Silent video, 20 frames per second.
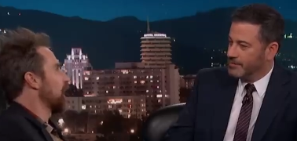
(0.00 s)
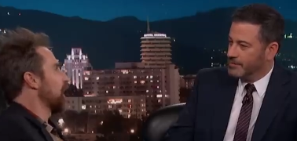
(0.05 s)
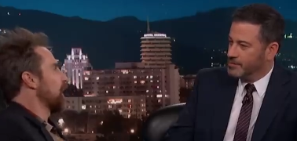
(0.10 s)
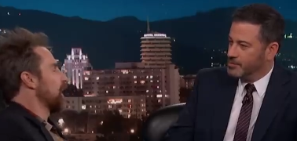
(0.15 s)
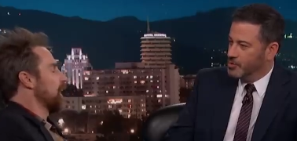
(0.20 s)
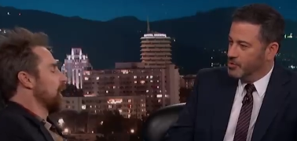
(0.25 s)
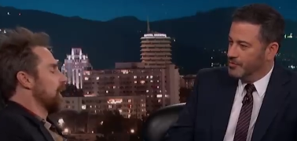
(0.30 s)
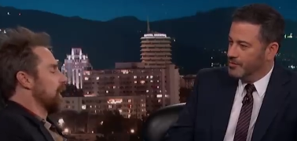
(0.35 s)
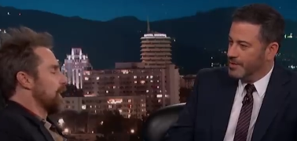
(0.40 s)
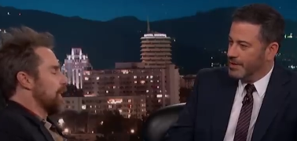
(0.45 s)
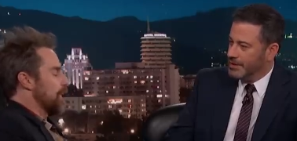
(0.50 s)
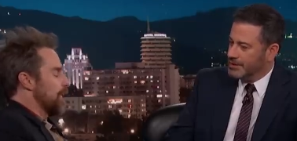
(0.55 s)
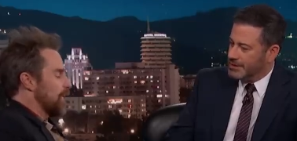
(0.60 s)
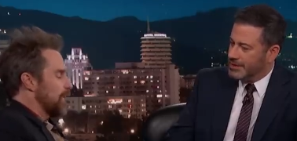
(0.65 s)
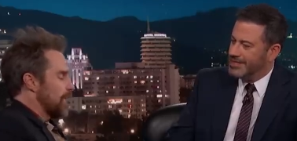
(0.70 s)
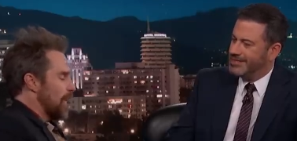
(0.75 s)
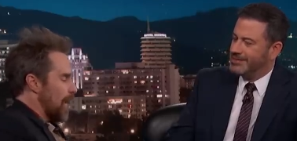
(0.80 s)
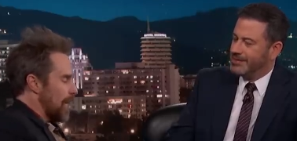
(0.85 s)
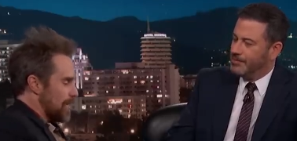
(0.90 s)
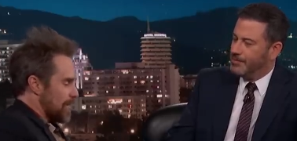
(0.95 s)
Speaker 1: of the movie.
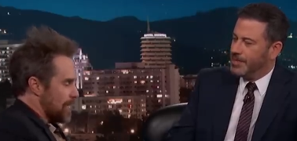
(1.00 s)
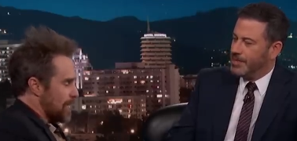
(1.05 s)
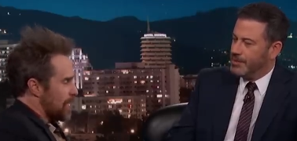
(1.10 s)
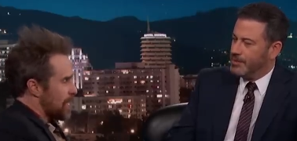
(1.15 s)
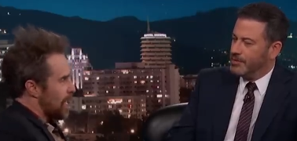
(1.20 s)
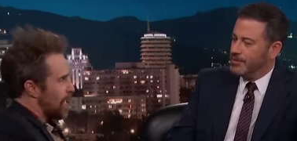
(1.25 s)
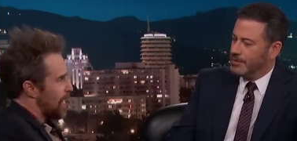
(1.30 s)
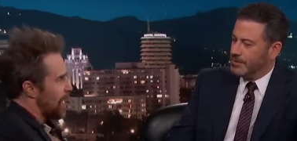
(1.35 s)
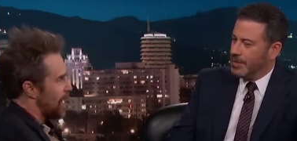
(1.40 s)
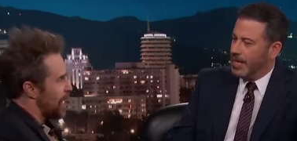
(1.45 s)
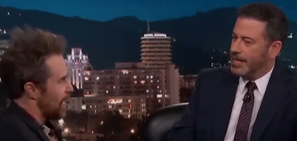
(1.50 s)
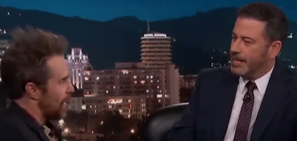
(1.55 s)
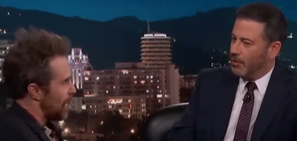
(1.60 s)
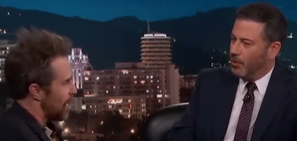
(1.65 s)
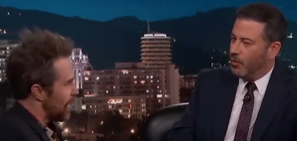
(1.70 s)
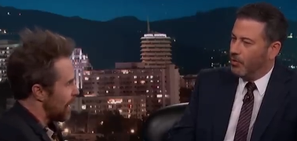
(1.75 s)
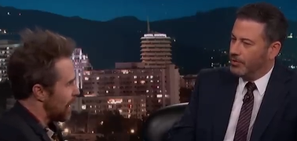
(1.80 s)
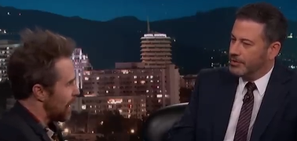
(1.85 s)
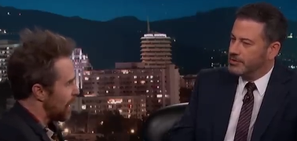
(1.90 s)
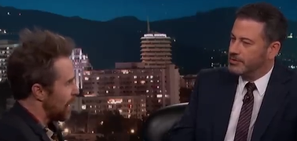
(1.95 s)
Is he yes. somebody you like
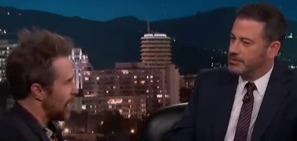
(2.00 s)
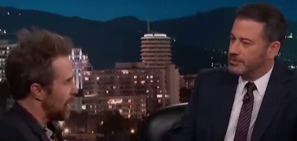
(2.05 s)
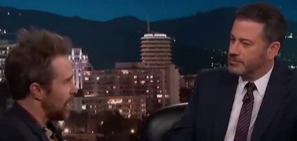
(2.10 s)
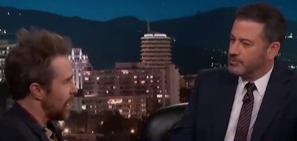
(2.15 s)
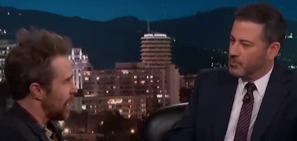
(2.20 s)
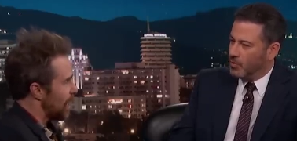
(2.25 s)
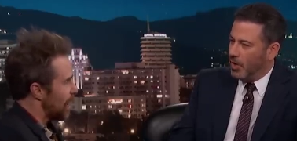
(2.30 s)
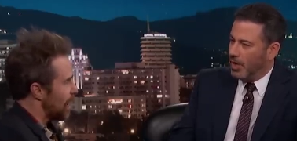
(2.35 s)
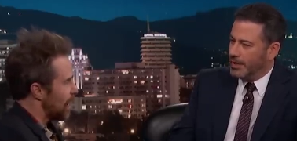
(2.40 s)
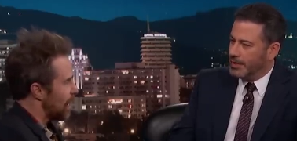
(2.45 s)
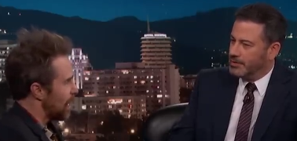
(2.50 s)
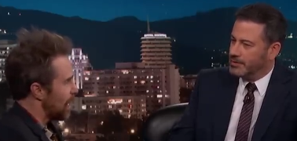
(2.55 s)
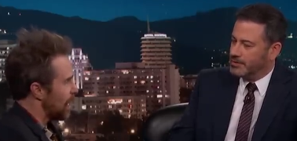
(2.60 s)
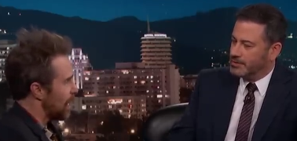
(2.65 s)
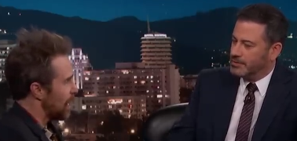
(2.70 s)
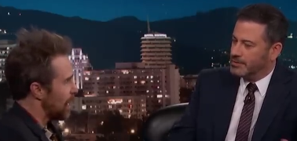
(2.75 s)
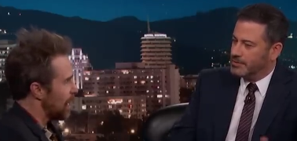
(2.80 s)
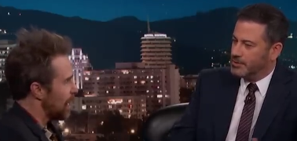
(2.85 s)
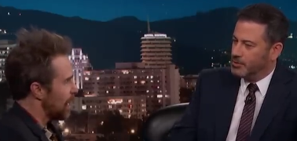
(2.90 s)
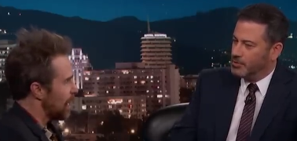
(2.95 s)
always wanted
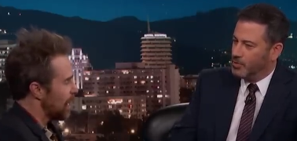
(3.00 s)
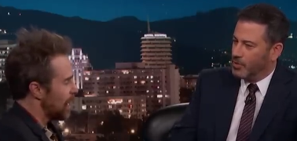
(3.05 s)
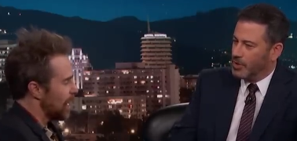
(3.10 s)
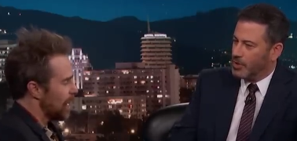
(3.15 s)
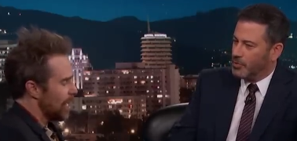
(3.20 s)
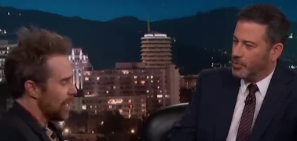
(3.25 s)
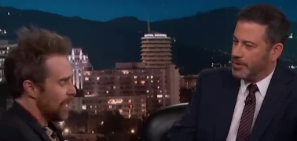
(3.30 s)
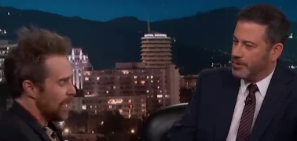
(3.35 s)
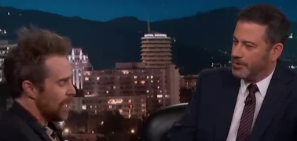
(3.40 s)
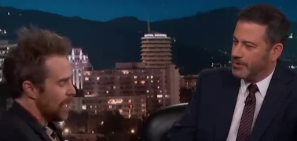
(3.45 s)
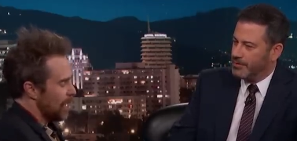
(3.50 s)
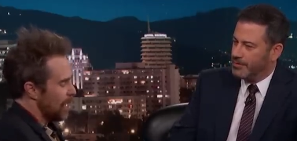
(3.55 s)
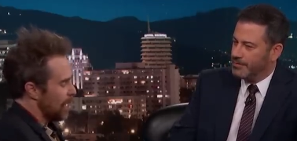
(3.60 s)
to work with?